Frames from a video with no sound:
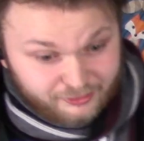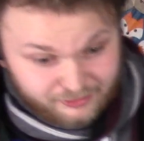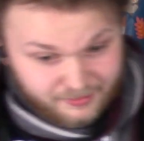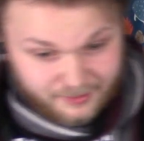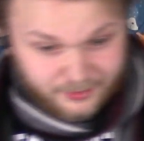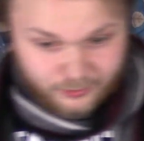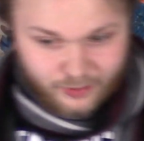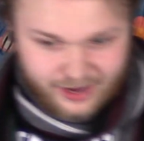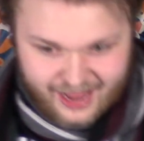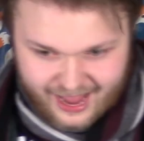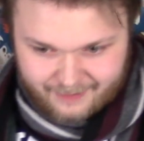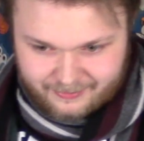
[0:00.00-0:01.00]
I don't remember what
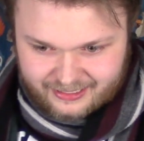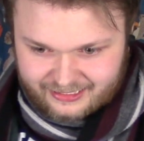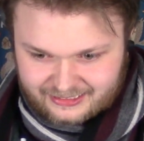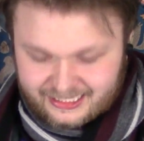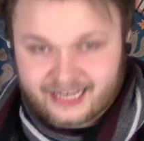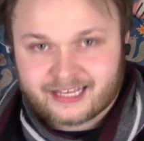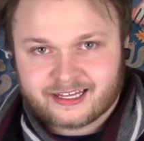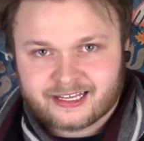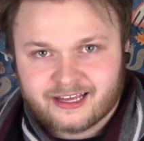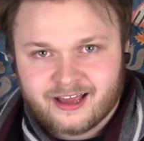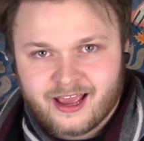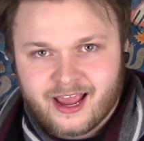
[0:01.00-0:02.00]
happened
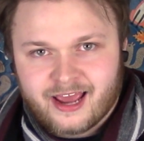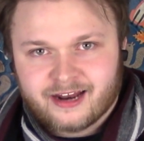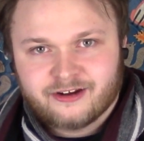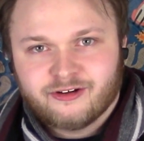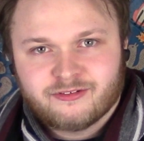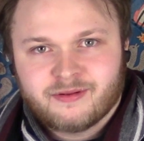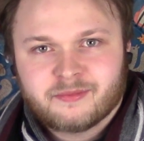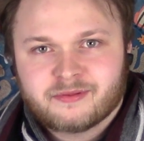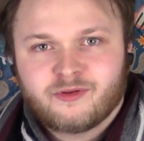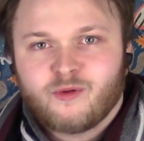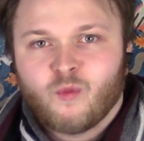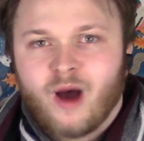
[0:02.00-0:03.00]
exactly, and I don't
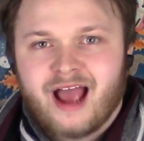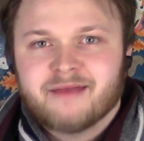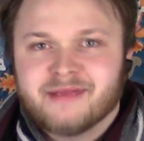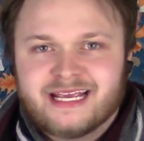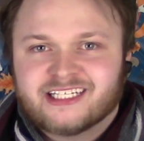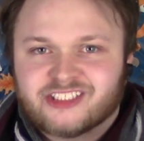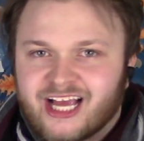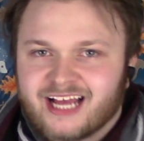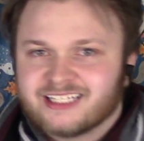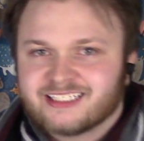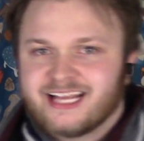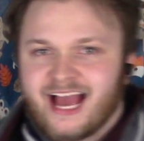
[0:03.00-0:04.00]
remember why me and
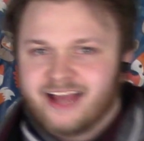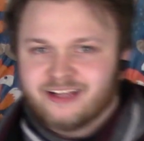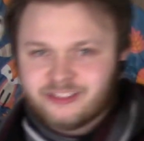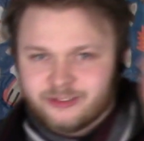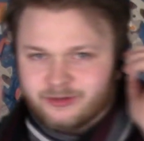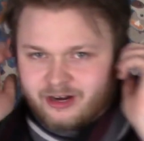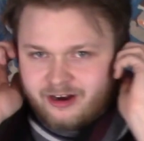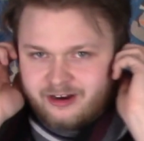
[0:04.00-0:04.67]
Josh got into an